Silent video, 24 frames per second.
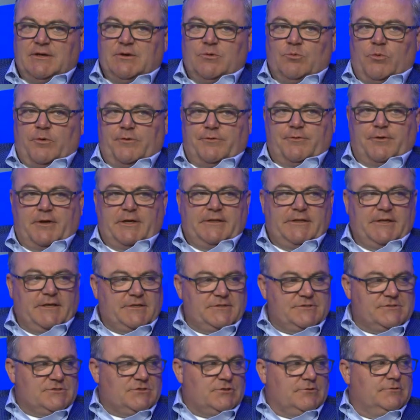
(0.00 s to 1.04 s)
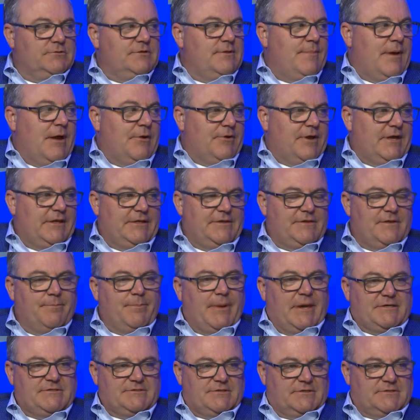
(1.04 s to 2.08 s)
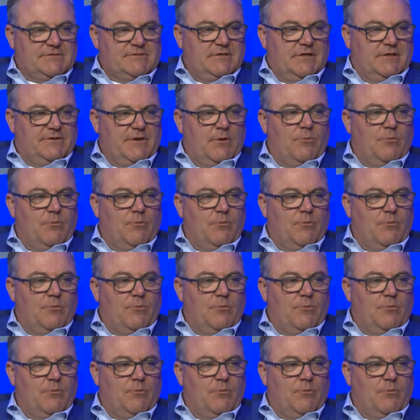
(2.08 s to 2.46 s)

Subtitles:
where they're getting concerned about getting the basics done.